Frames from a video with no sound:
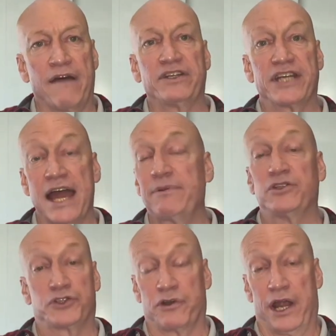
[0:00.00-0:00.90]
have a time
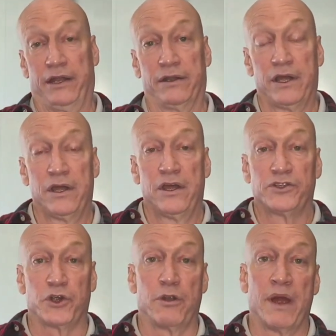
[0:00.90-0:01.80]
constraint.
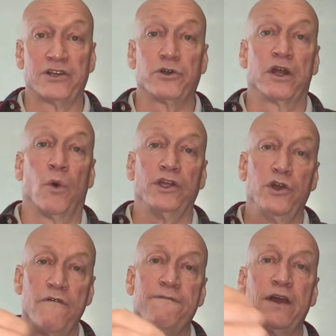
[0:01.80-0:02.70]
So you're measuring
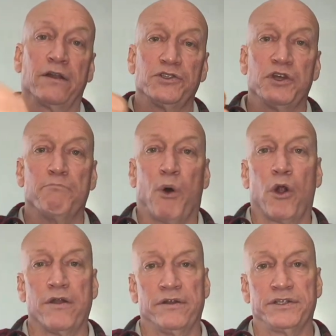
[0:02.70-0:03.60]
what you feel is
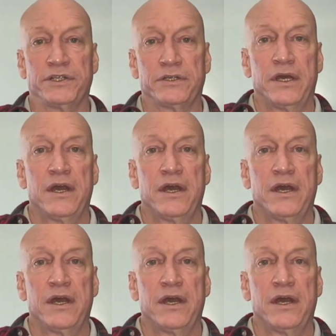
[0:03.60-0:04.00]
important.